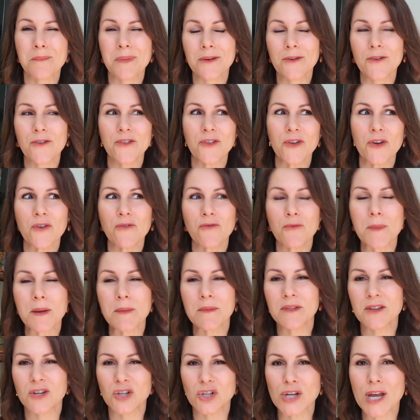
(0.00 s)
But also
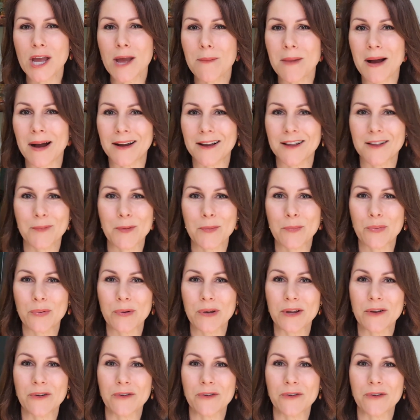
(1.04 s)
remember, the share market's been pretty